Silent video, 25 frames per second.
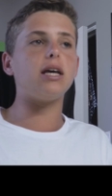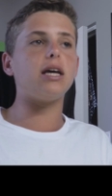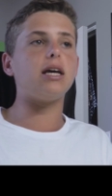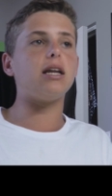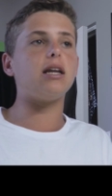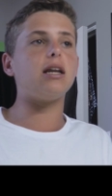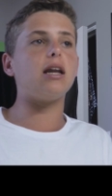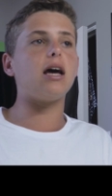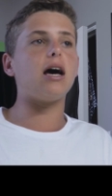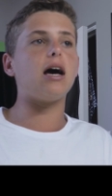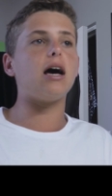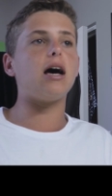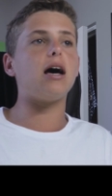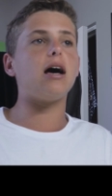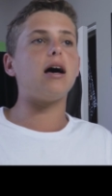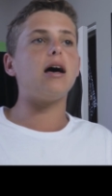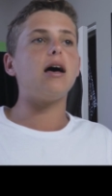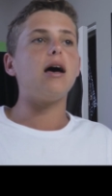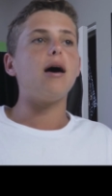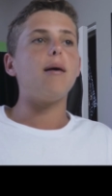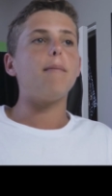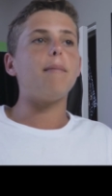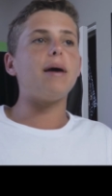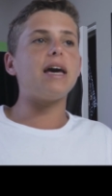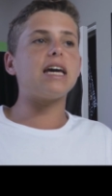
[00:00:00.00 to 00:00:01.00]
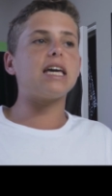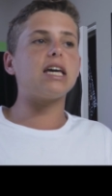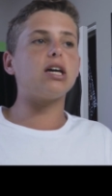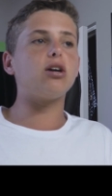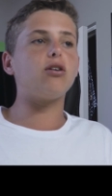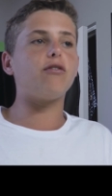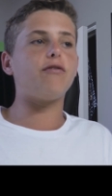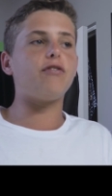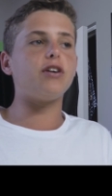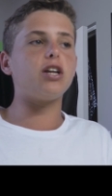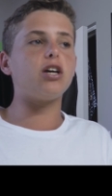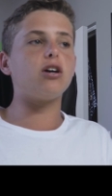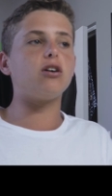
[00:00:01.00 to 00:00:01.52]
in uh, making
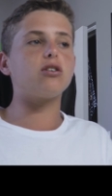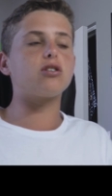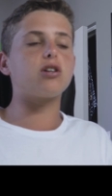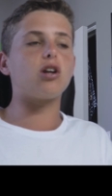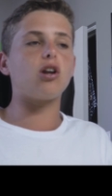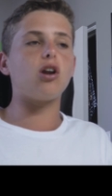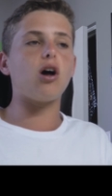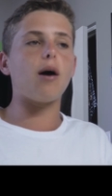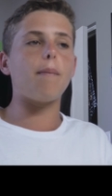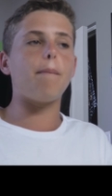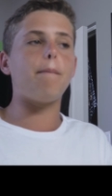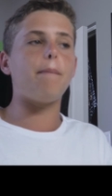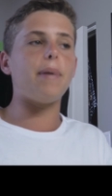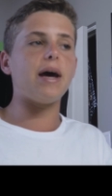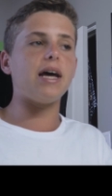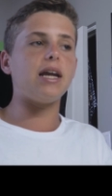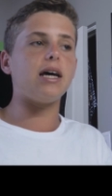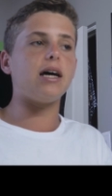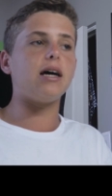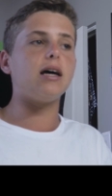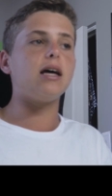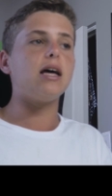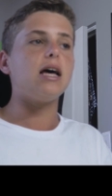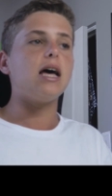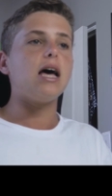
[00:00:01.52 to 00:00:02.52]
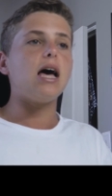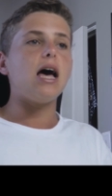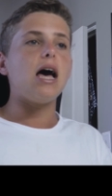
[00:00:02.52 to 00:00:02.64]
your videos a lot better.